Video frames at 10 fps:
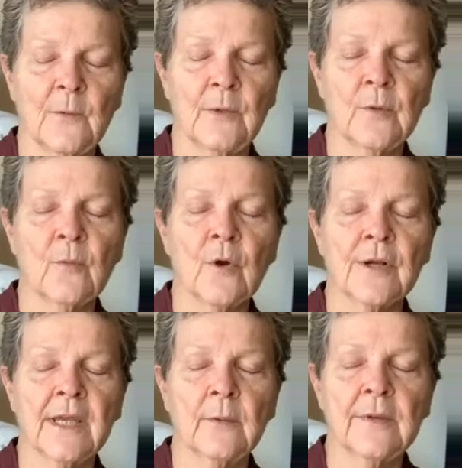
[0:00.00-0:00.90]
When we're
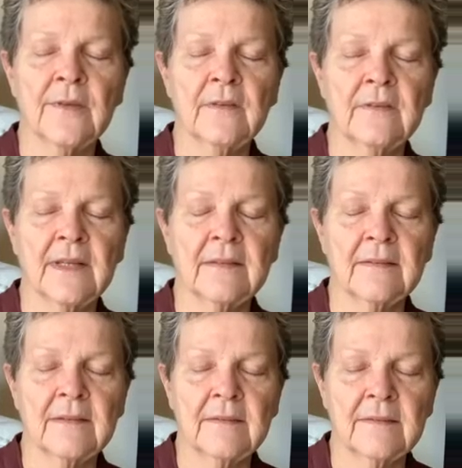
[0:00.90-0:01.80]
working with the
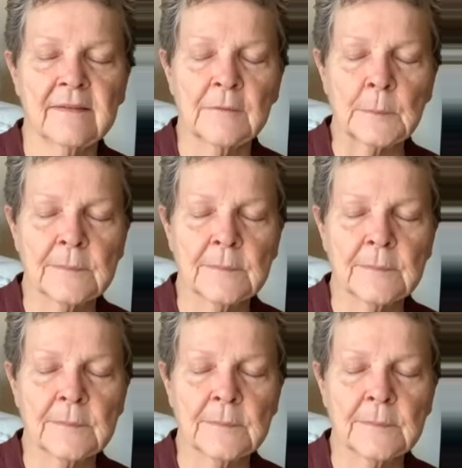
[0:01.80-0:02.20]
senses,